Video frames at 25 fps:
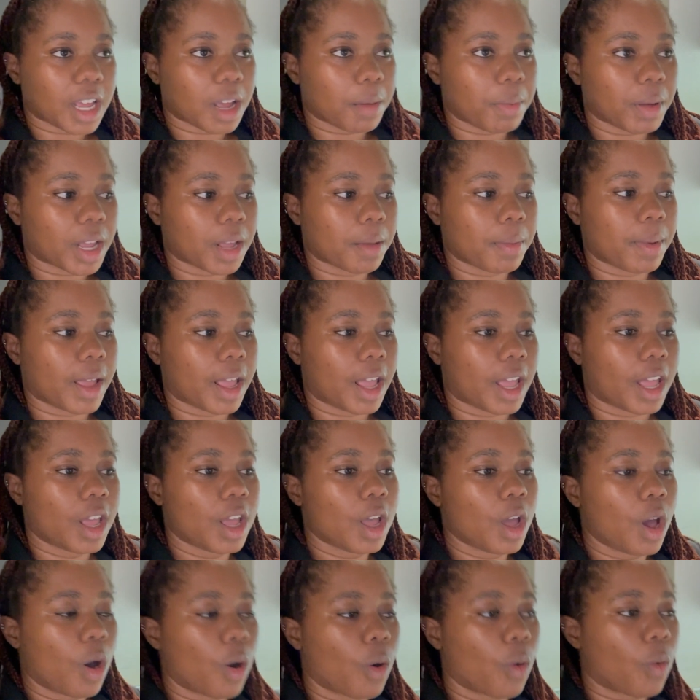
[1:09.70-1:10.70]
at Pick and Pay.
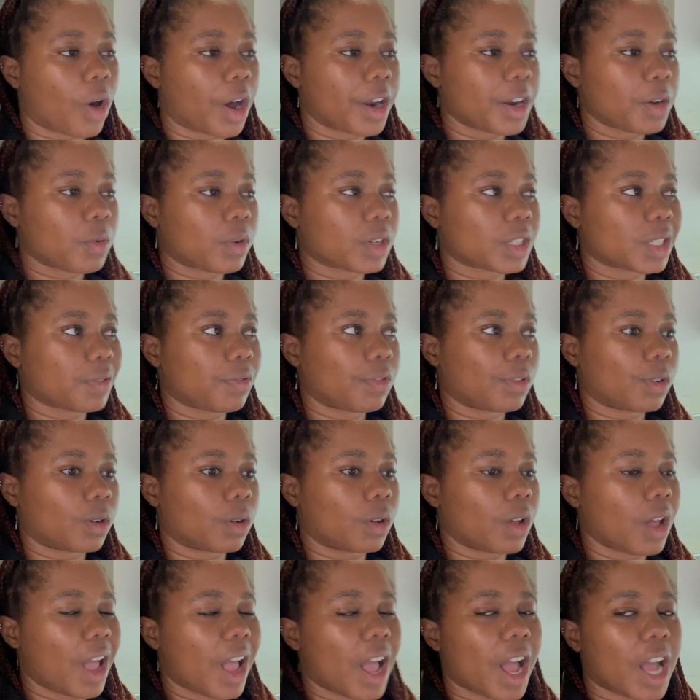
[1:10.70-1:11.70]
One, it was
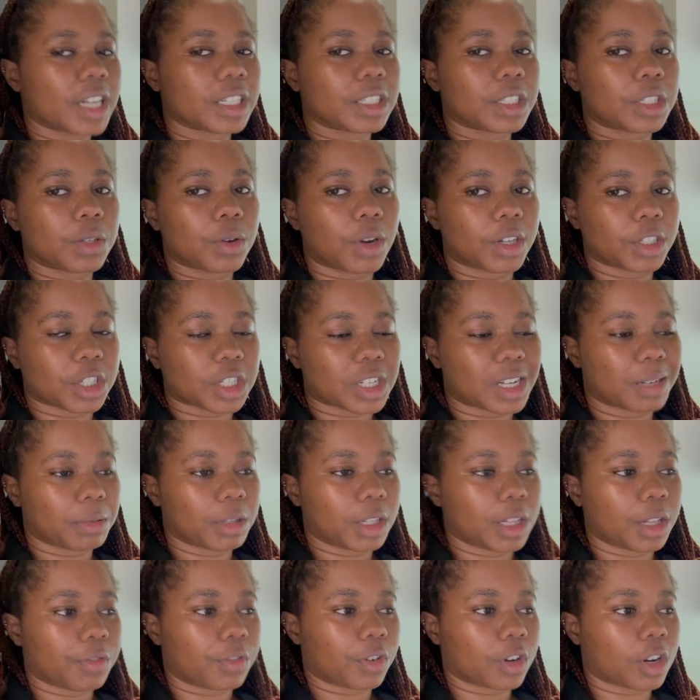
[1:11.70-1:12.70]
full, and two, I just
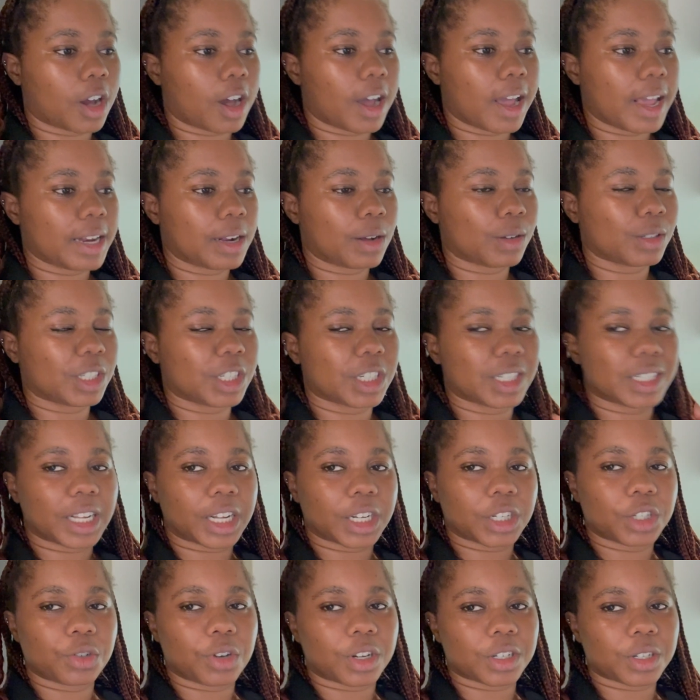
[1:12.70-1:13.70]
completely forgot and I was just
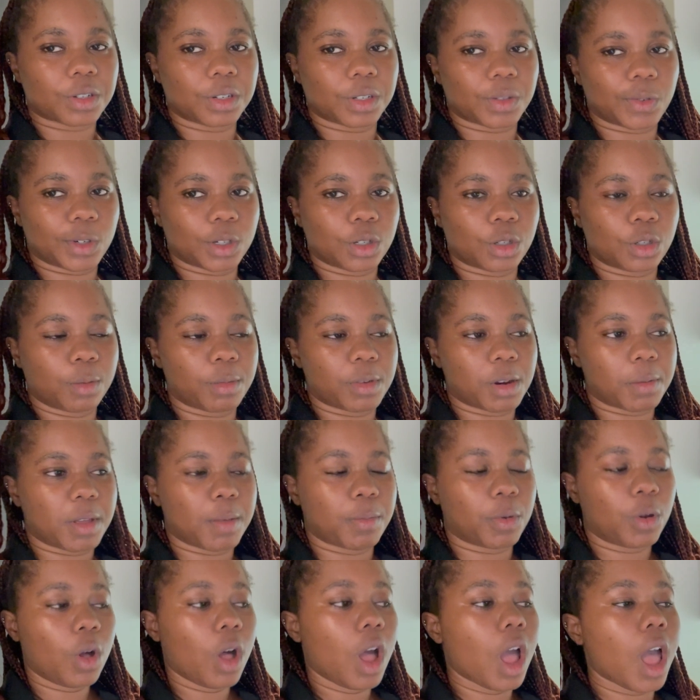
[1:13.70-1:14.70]
like stressed because there was too many
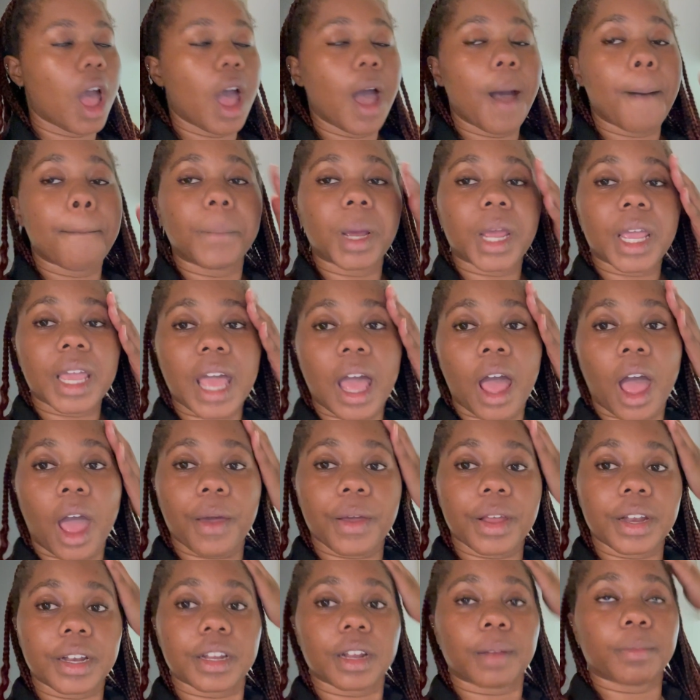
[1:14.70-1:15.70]
people. But yeah, I
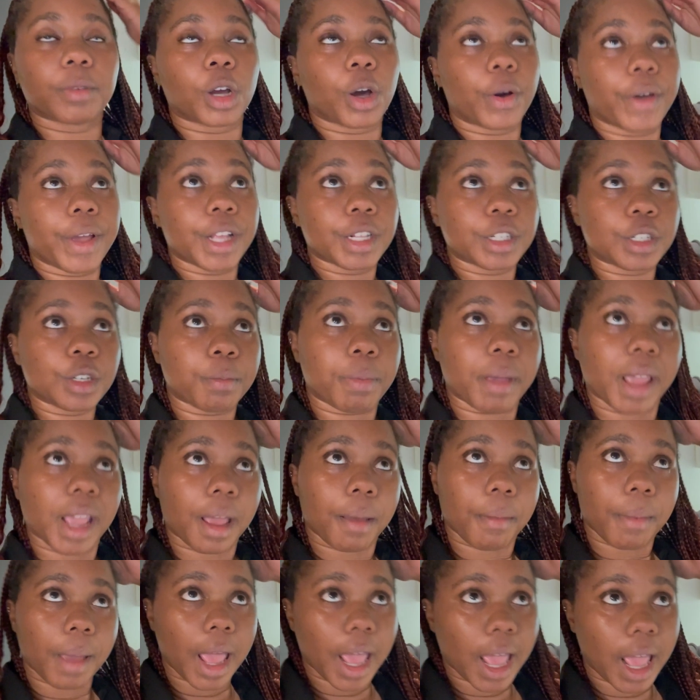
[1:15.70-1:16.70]
ended up going to Pick
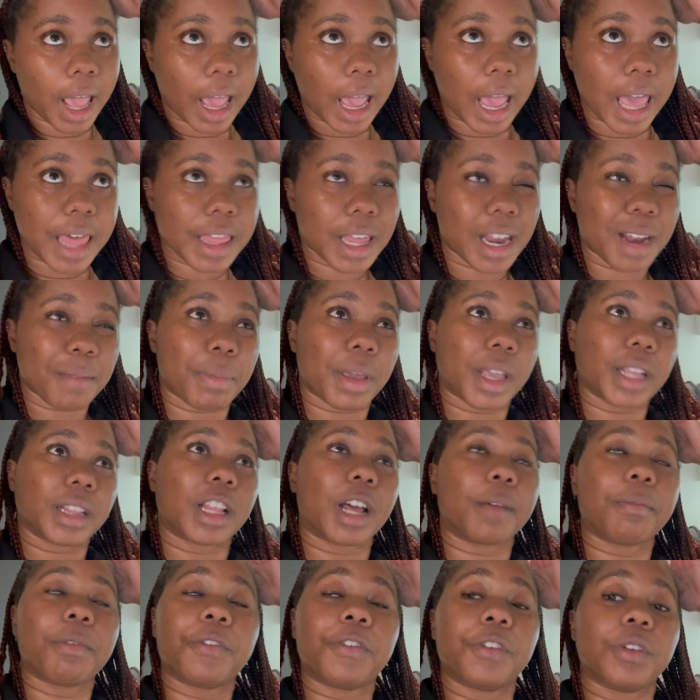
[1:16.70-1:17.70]
and Pay and then I picked
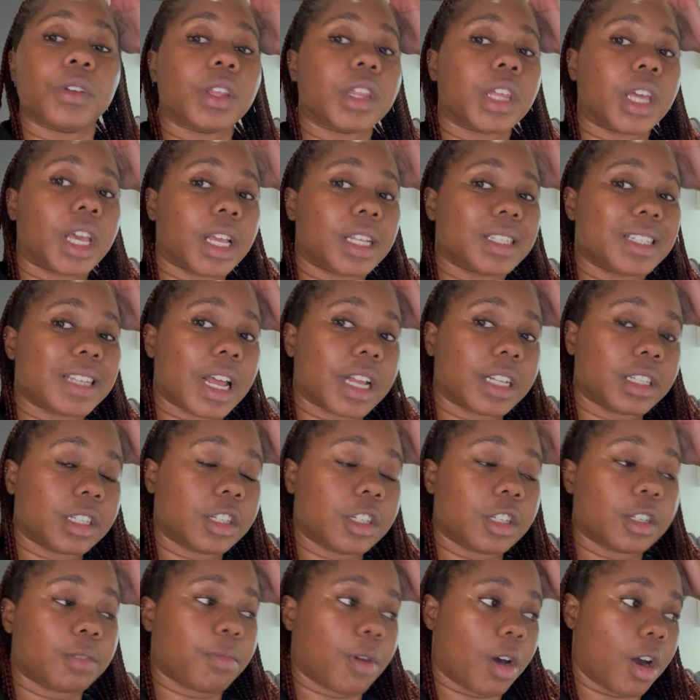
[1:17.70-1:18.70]
up a few things at
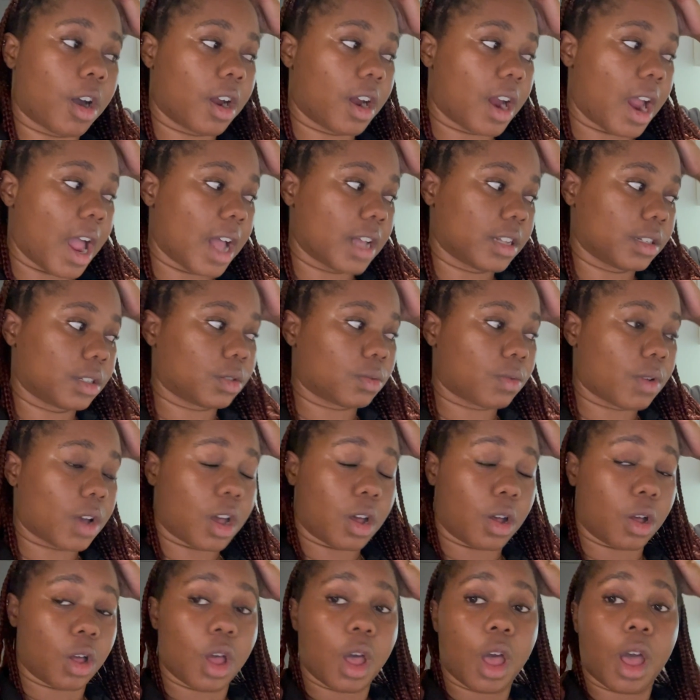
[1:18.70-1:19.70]
Spar as
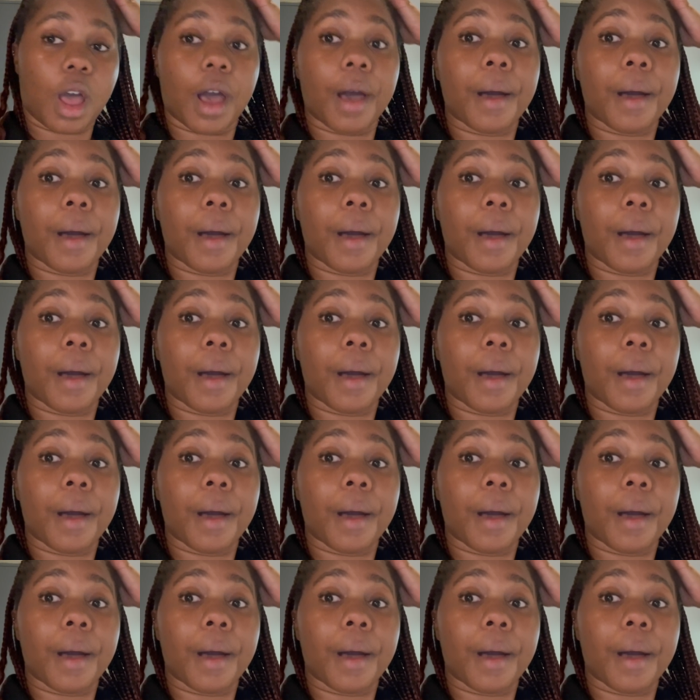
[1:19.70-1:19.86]
well.